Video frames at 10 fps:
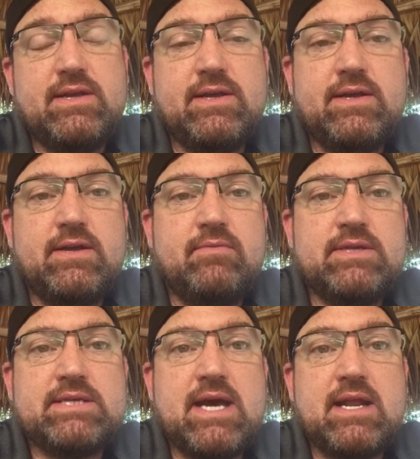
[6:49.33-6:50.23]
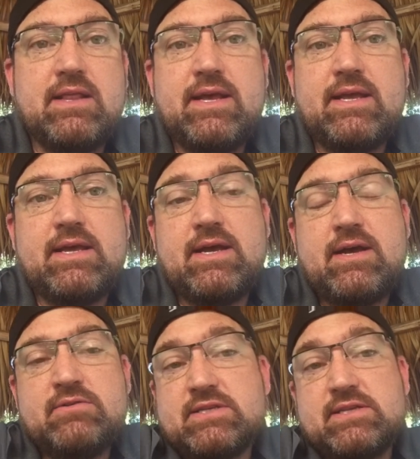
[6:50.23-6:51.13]
Um, it's kind of like uh,
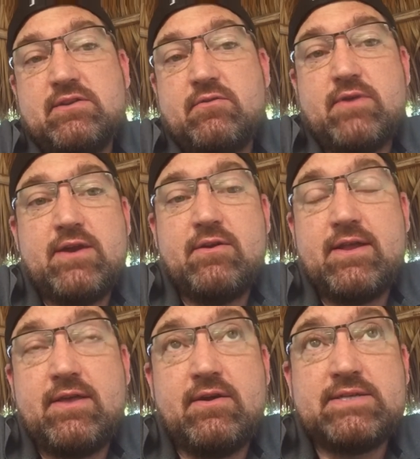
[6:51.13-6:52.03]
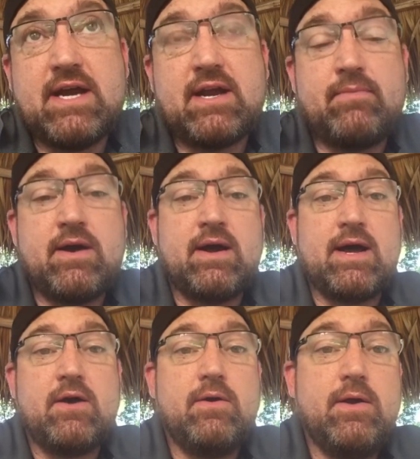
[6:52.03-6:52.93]
I was listening to the radio today. they were talking about
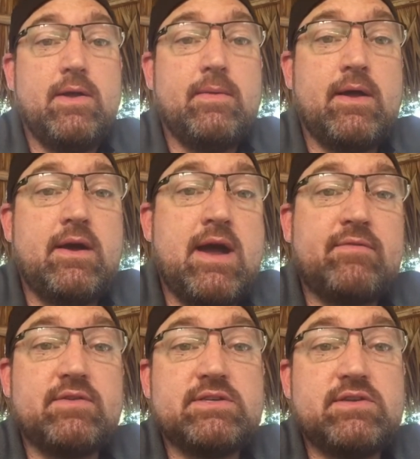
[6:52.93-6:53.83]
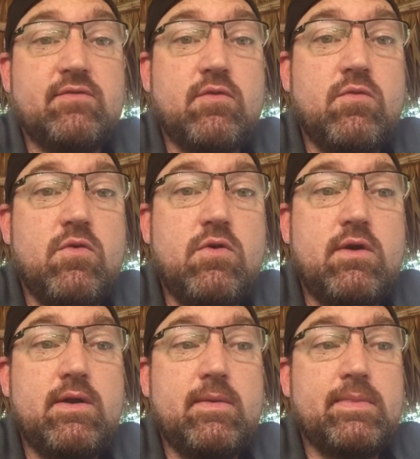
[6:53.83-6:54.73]
how uh, after the Civil
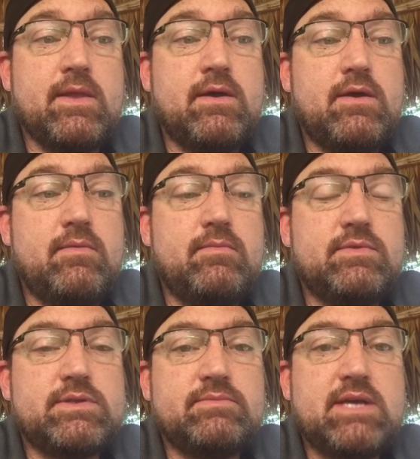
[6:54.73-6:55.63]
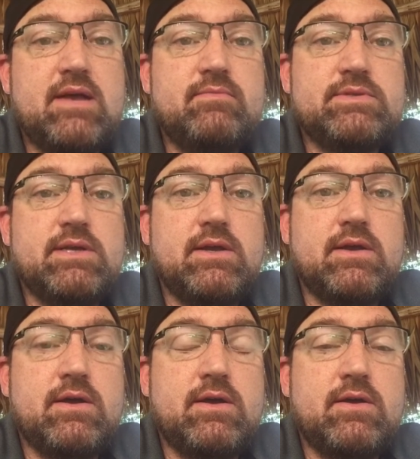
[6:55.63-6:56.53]
War, um, sometimes
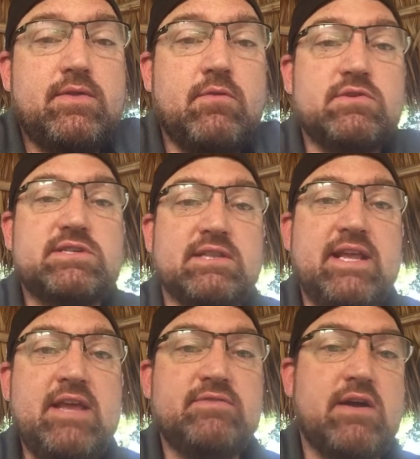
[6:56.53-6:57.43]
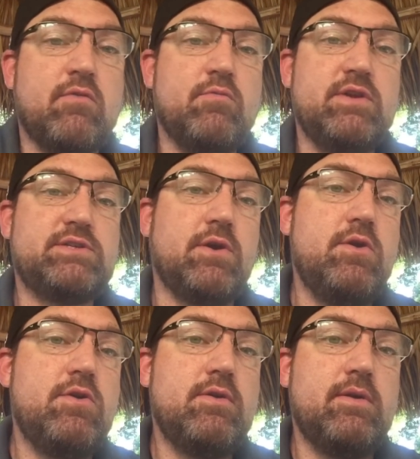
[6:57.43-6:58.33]
uh, there were slaves that would
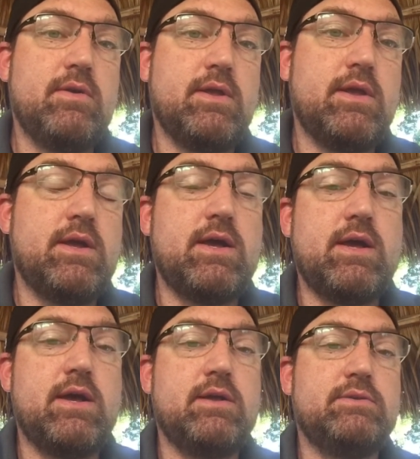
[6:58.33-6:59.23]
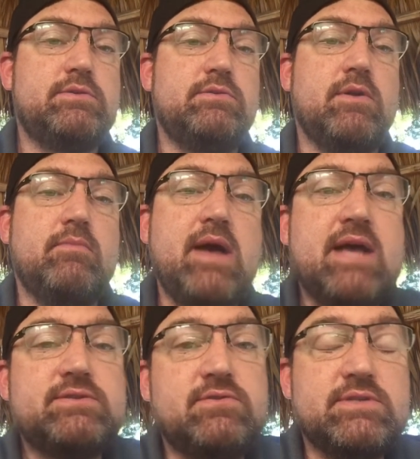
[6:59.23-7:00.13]
return uh, to their
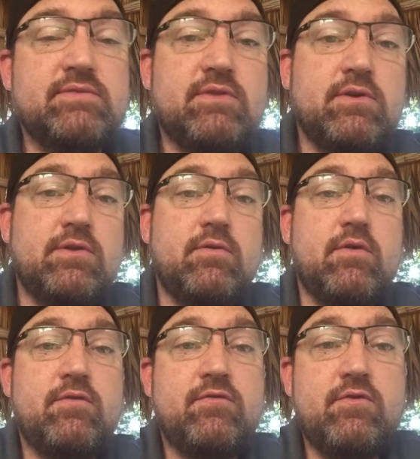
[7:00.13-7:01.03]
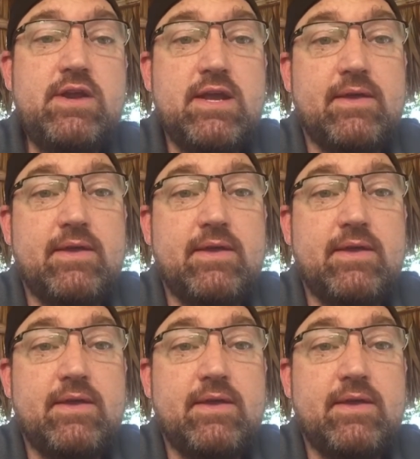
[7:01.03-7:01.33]
masters, even though they were free.